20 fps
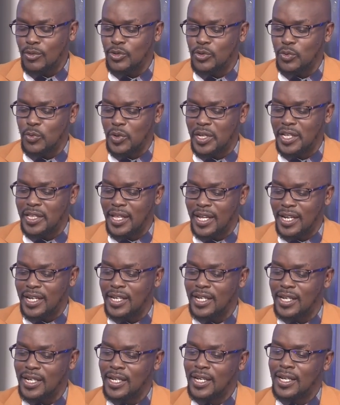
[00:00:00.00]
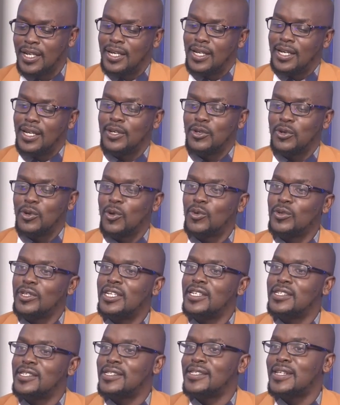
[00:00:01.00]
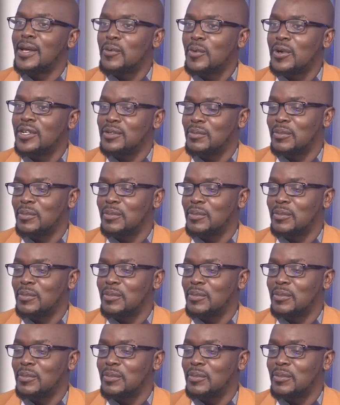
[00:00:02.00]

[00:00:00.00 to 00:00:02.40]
do we then, you know, distinguish?